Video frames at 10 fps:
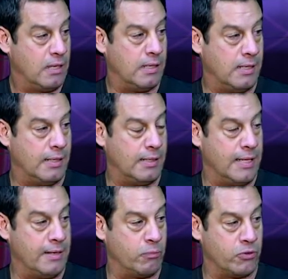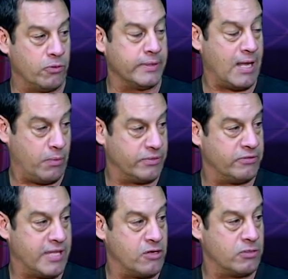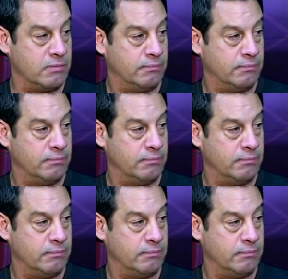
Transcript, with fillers: uh, and we're doing that with the station.